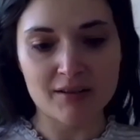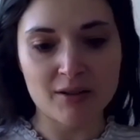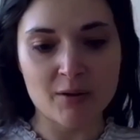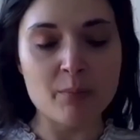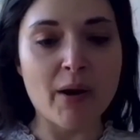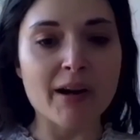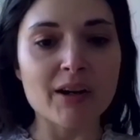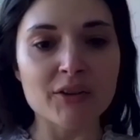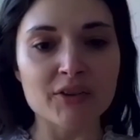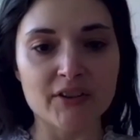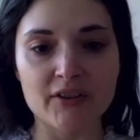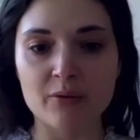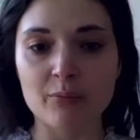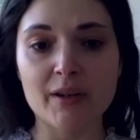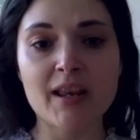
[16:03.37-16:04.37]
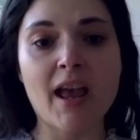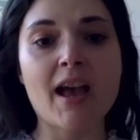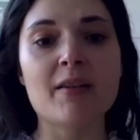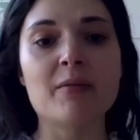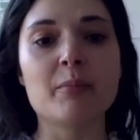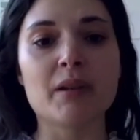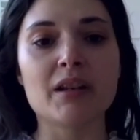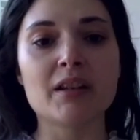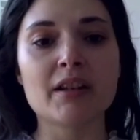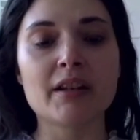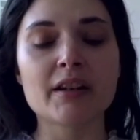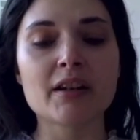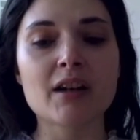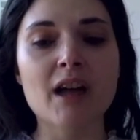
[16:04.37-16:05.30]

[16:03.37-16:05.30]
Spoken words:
comparison that we can make here.